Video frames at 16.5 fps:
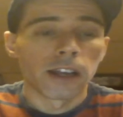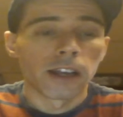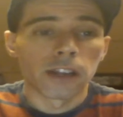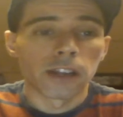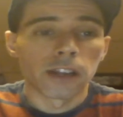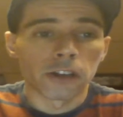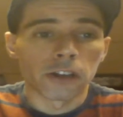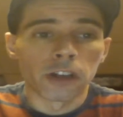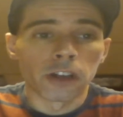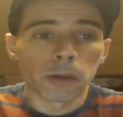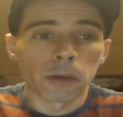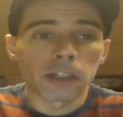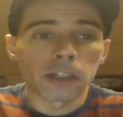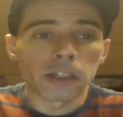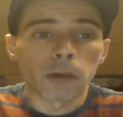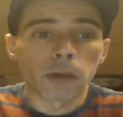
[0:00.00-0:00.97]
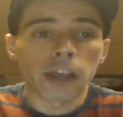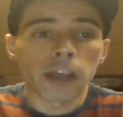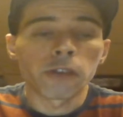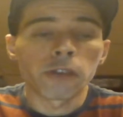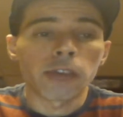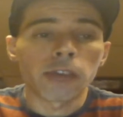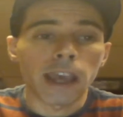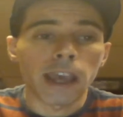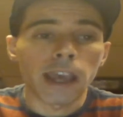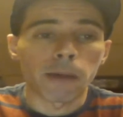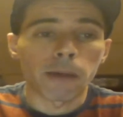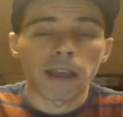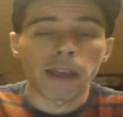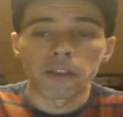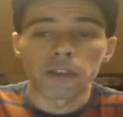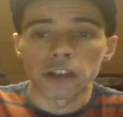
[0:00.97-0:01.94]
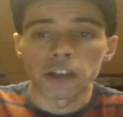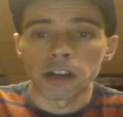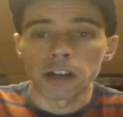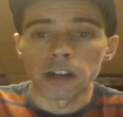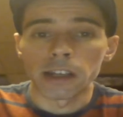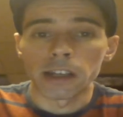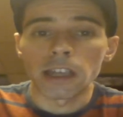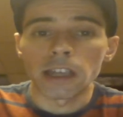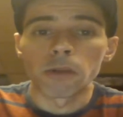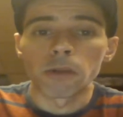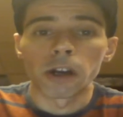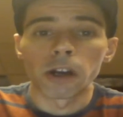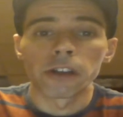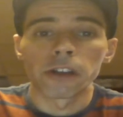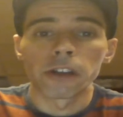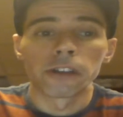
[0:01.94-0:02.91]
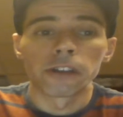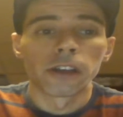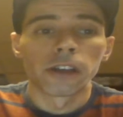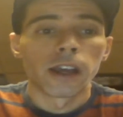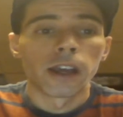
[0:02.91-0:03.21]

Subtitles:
There's no reason why you can't rank for certain keywords.